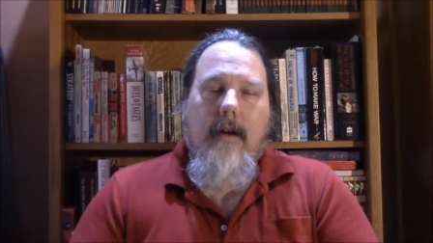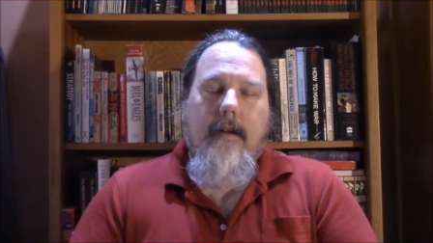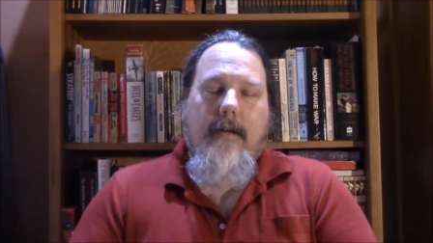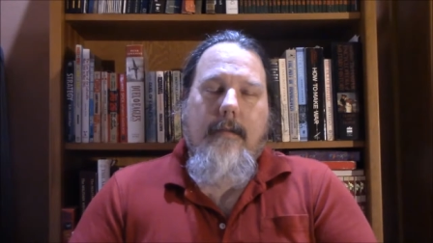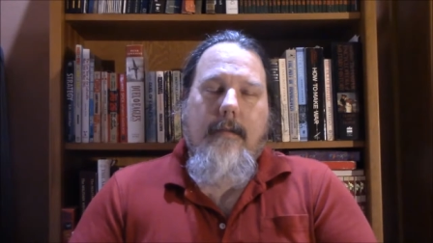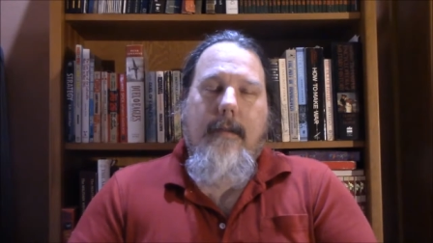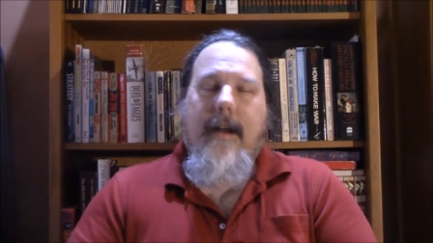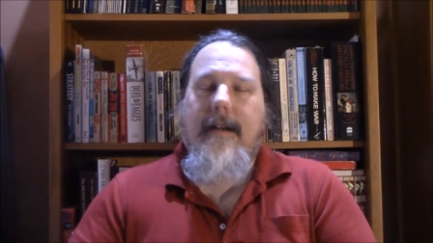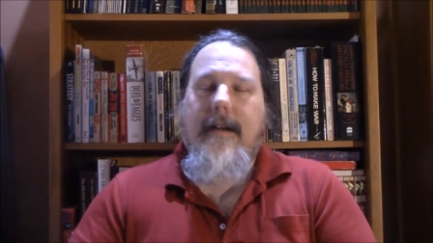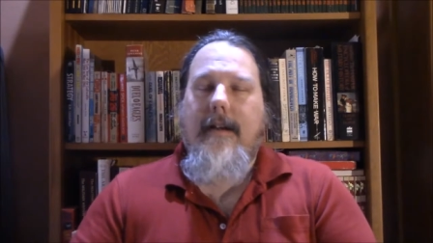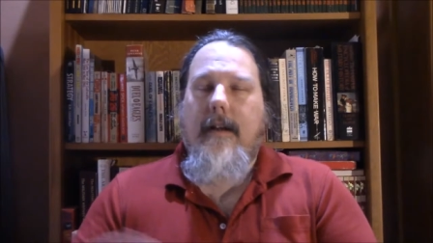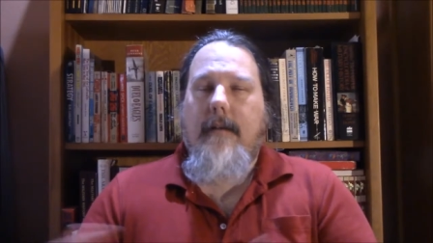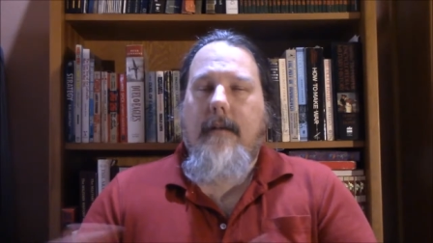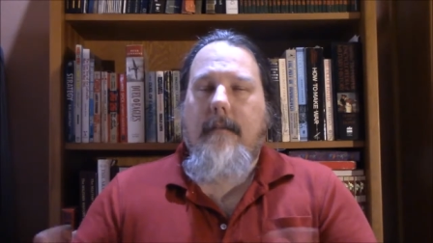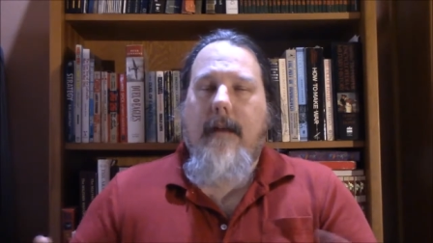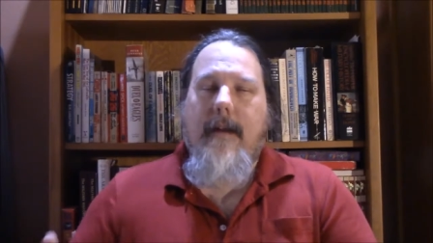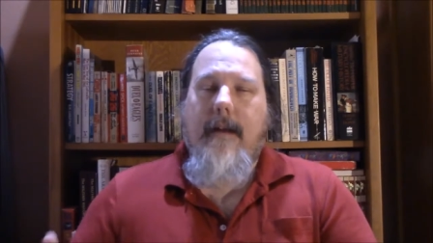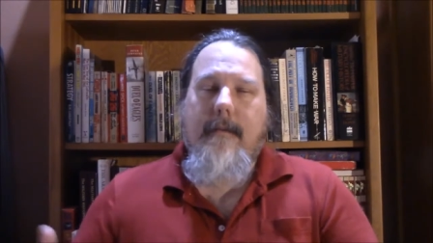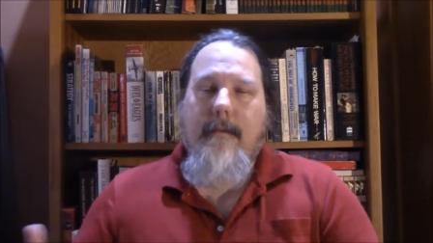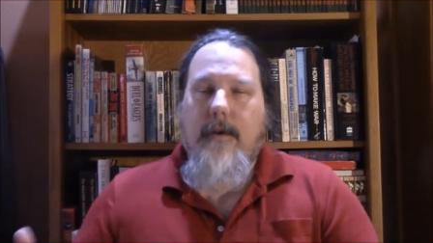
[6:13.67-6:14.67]
depending on
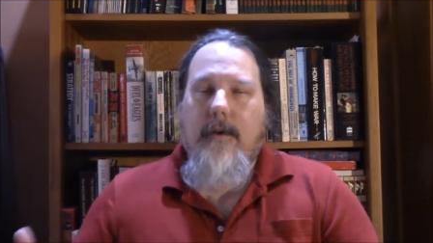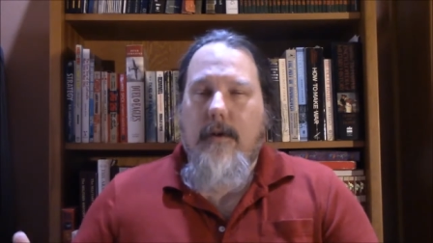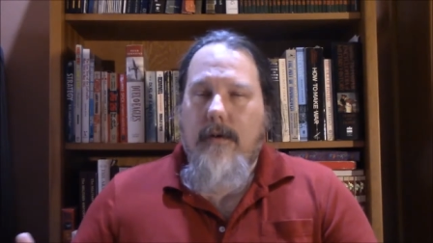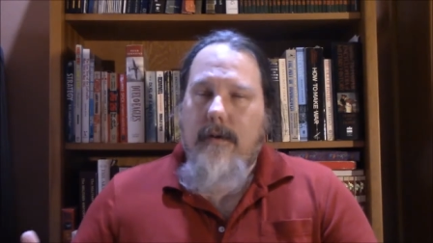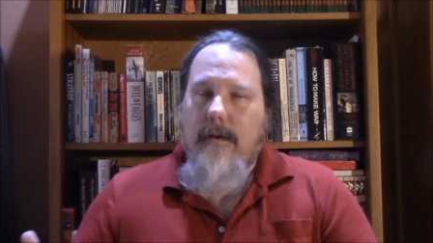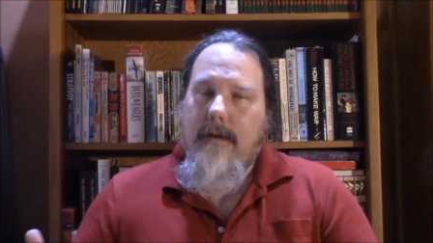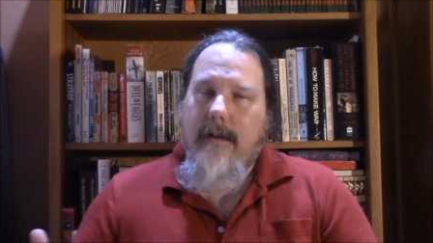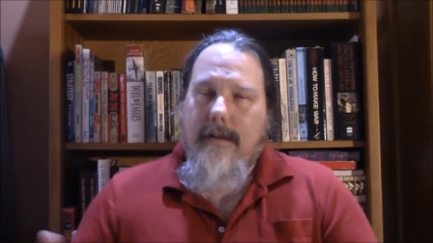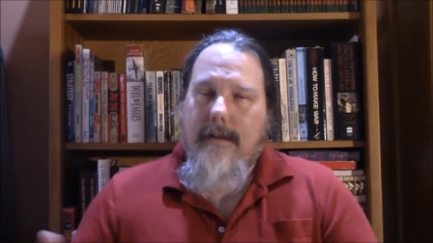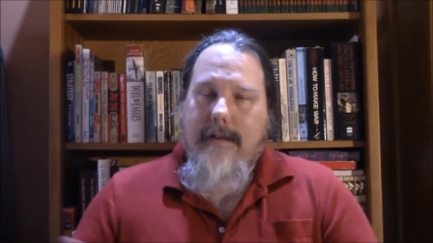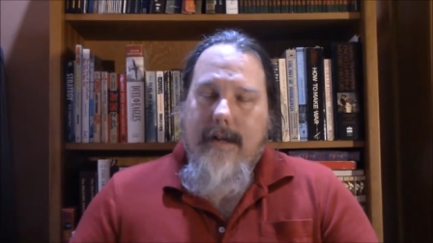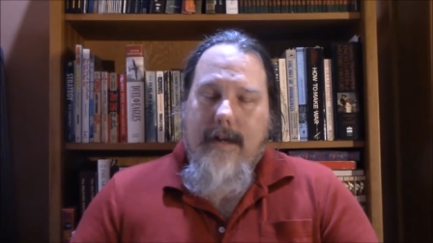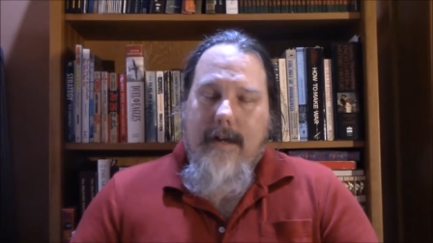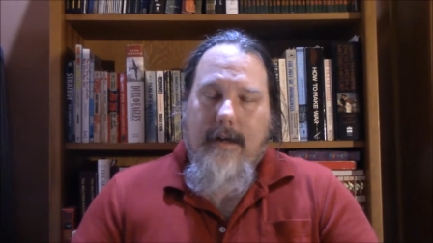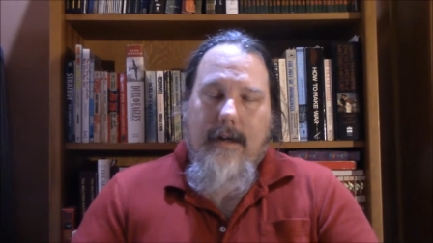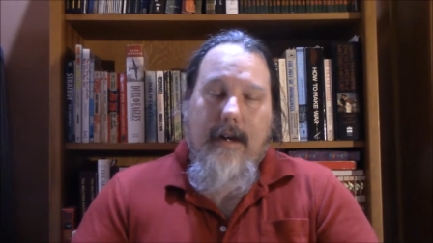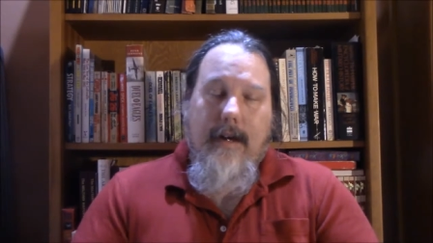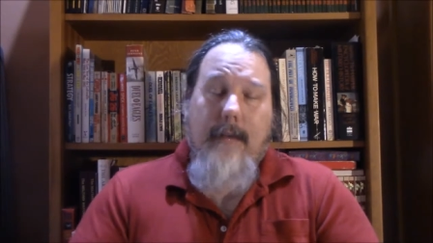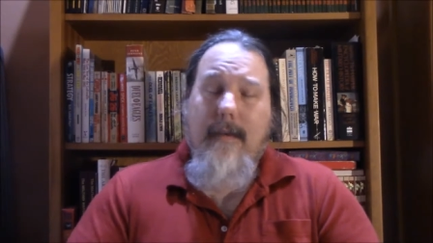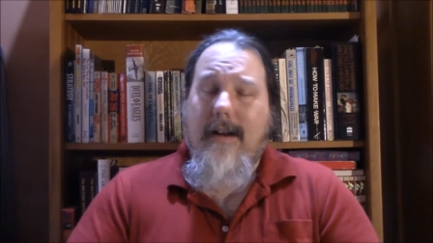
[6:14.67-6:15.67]
my mood that day,
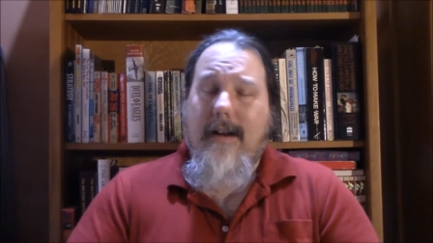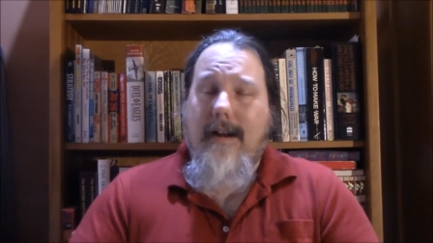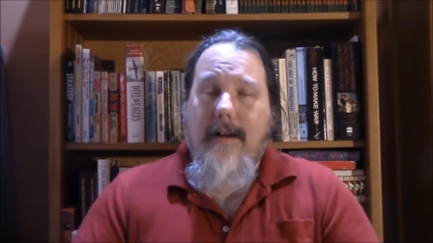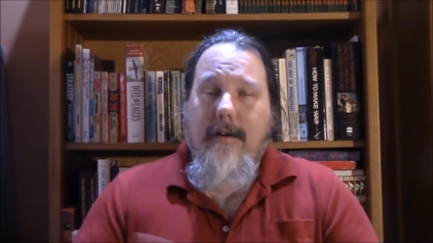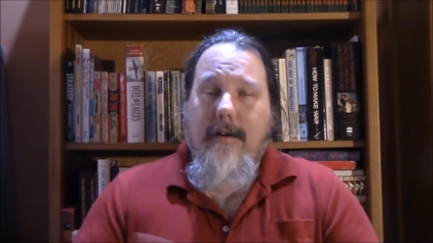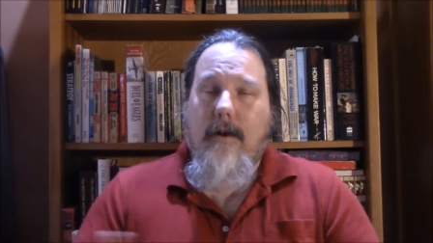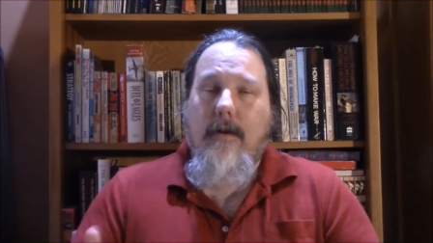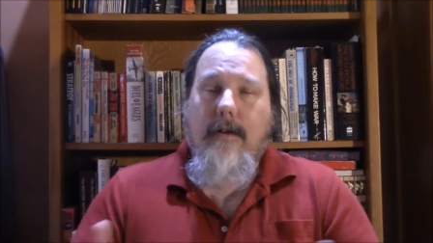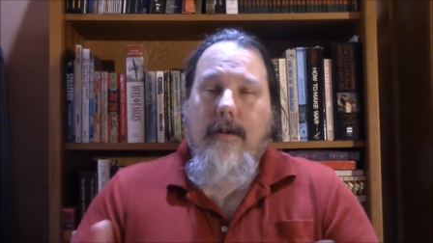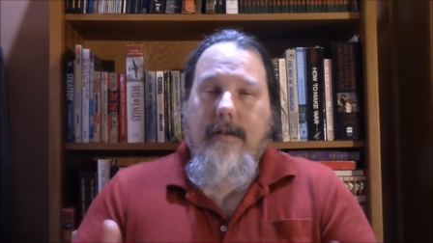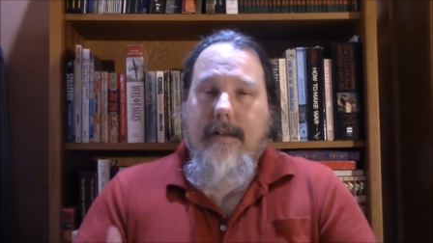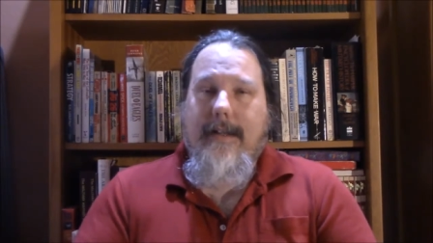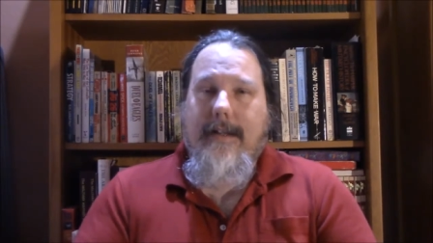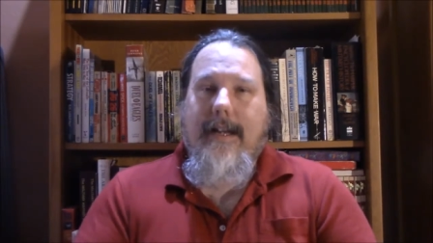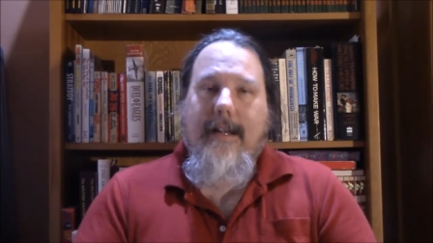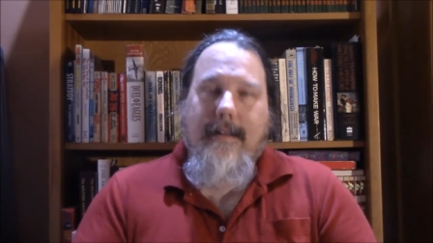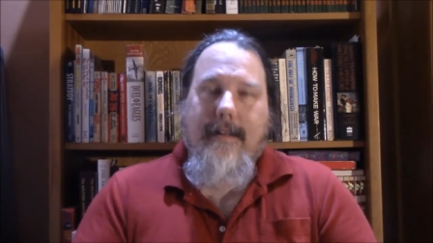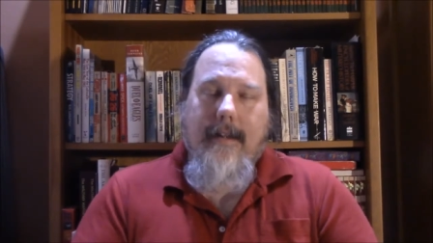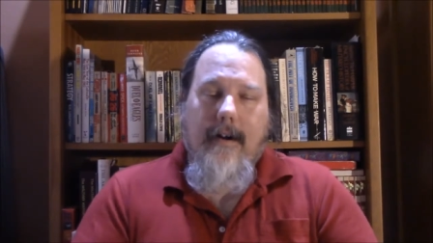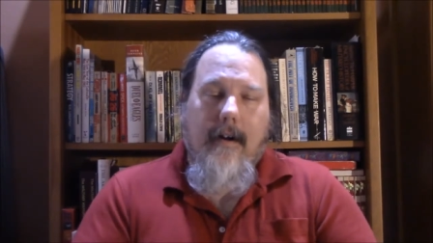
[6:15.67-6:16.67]
and I might not know until I
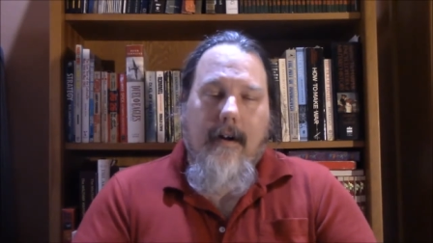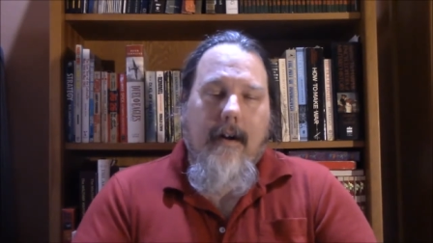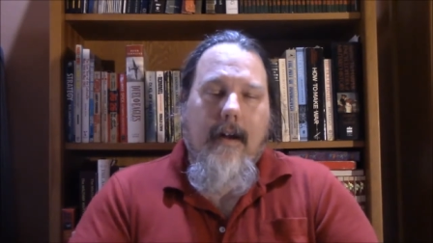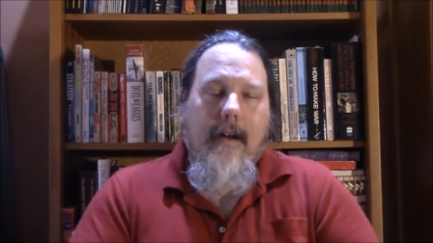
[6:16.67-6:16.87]
get there.